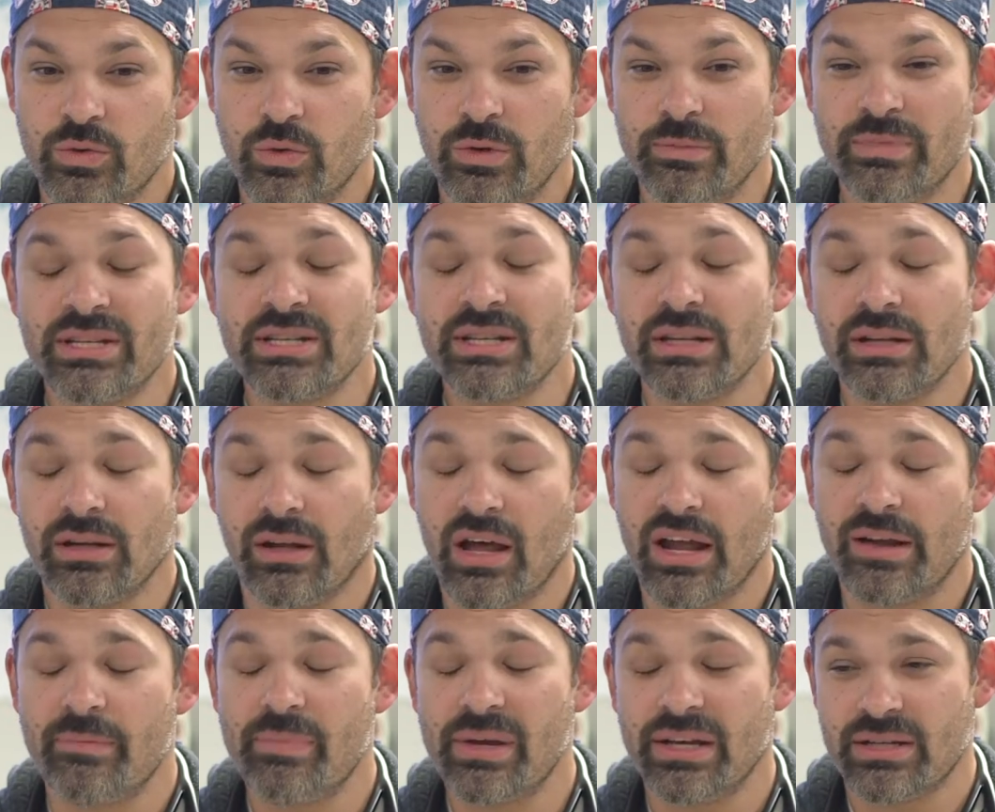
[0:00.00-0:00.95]
We've been seeing a
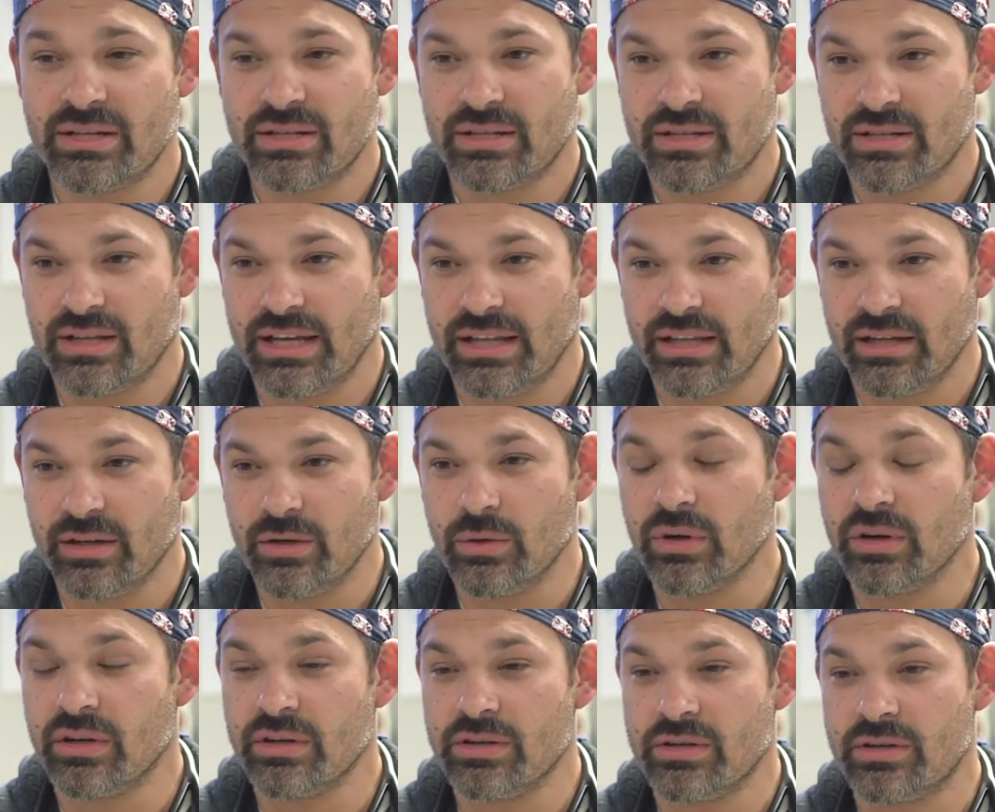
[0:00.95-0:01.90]
lot of patients lately
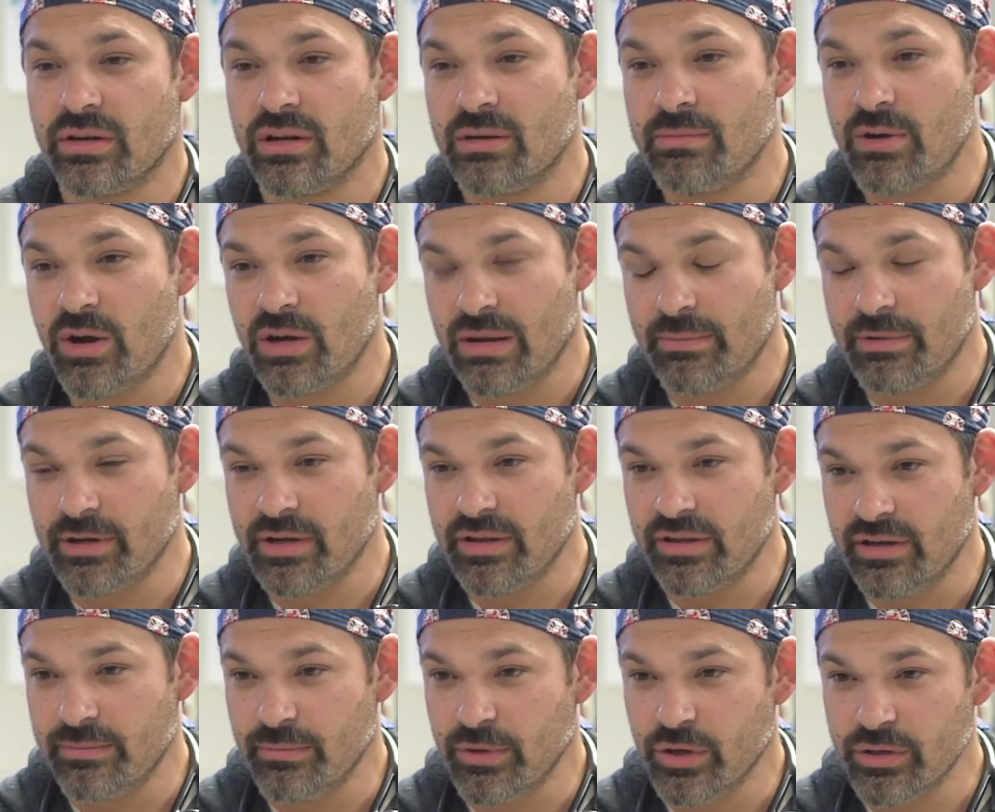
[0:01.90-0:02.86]
who are concerned about coming
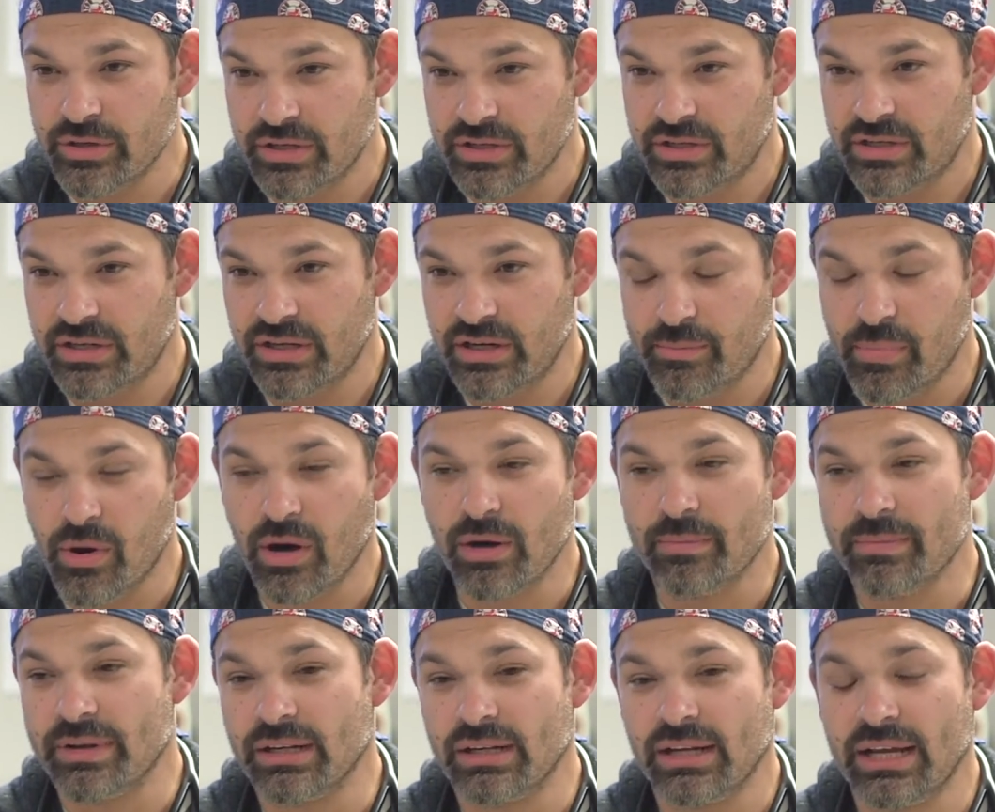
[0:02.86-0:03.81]
to the emergency
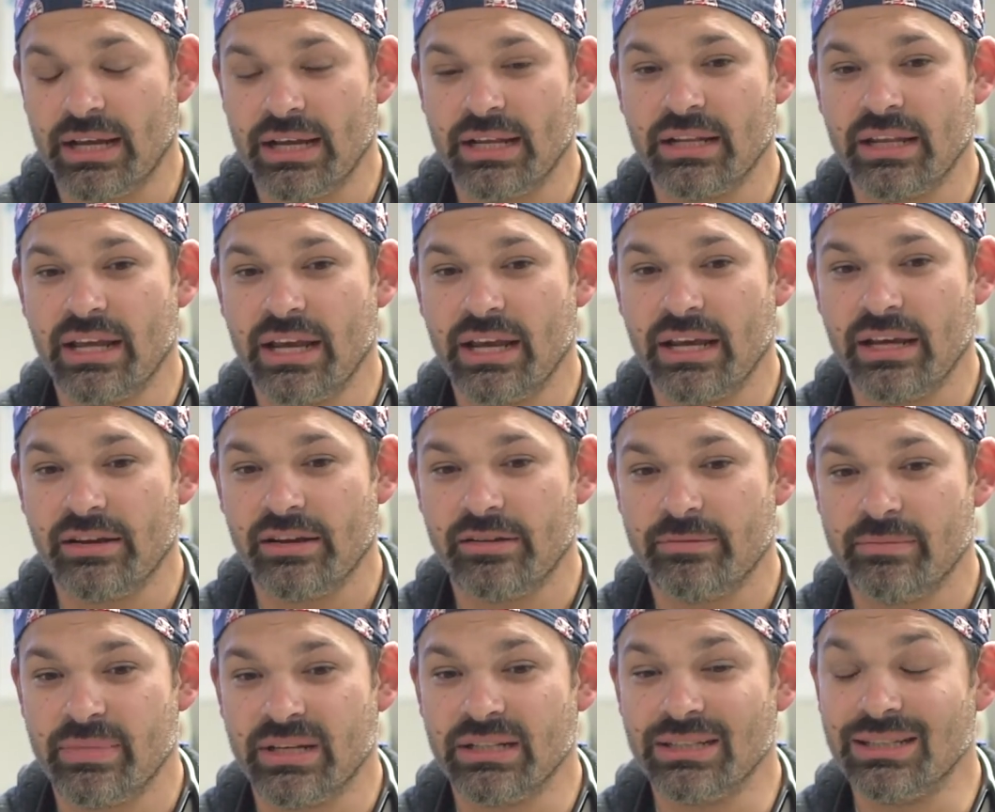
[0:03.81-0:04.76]
department, and they
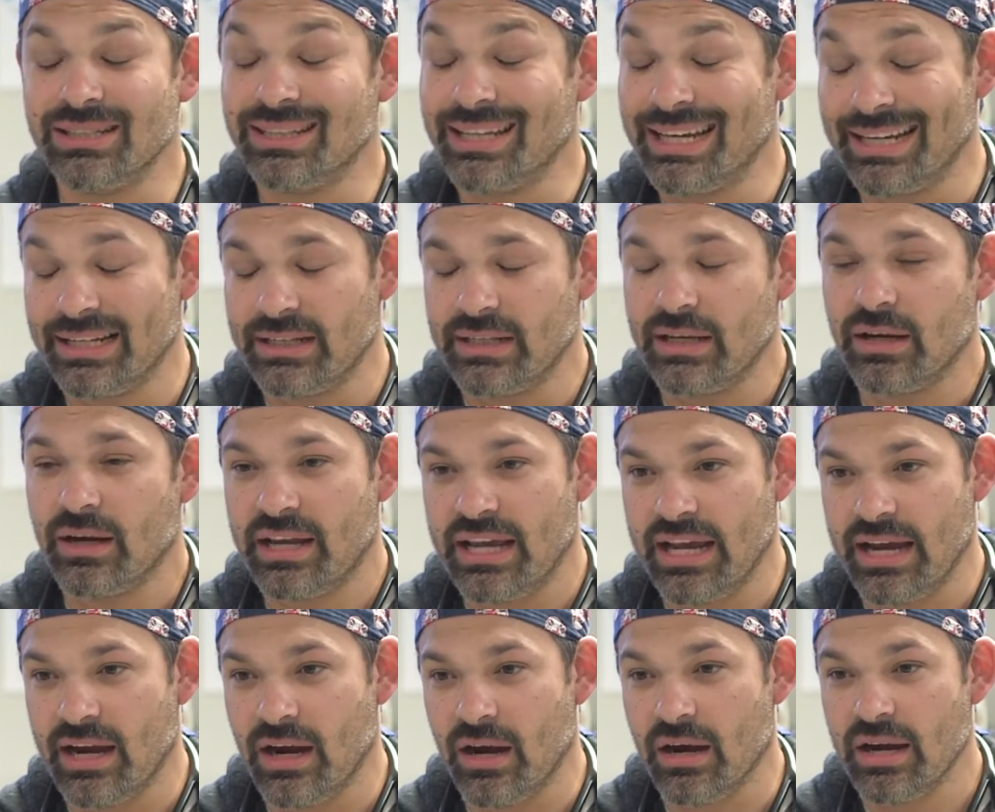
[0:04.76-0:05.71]
have been delaying their
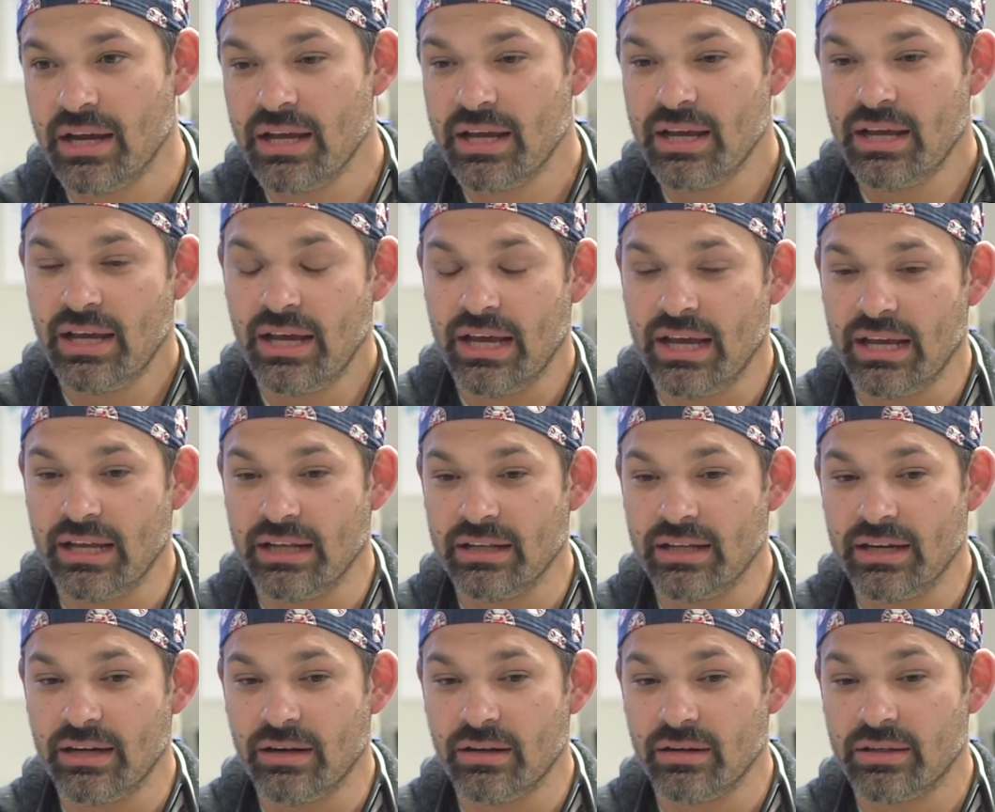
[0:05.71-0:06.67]
care
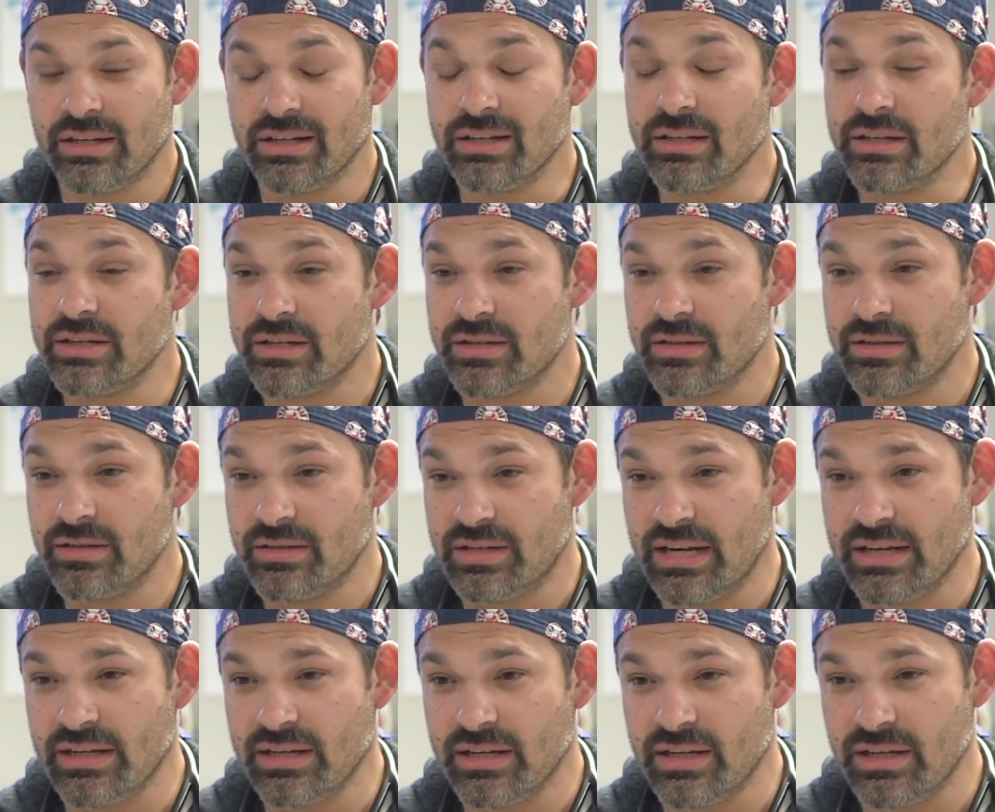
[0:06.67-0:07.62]
and their conditions are
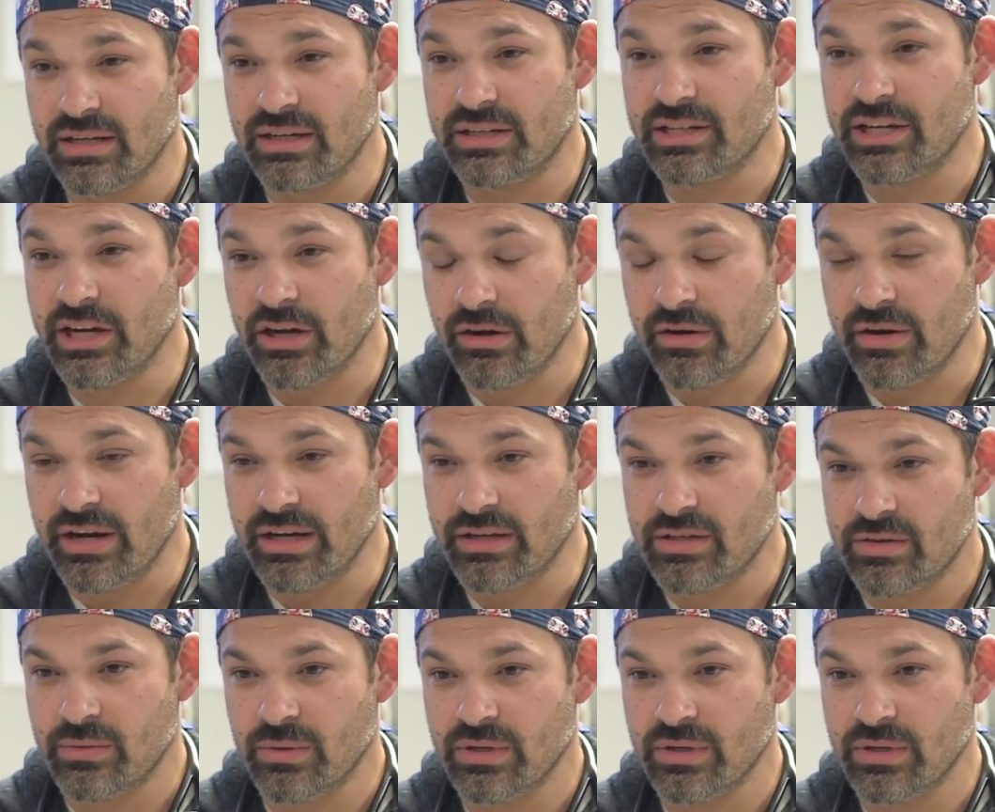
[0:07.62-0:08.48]
tending to deteriorate.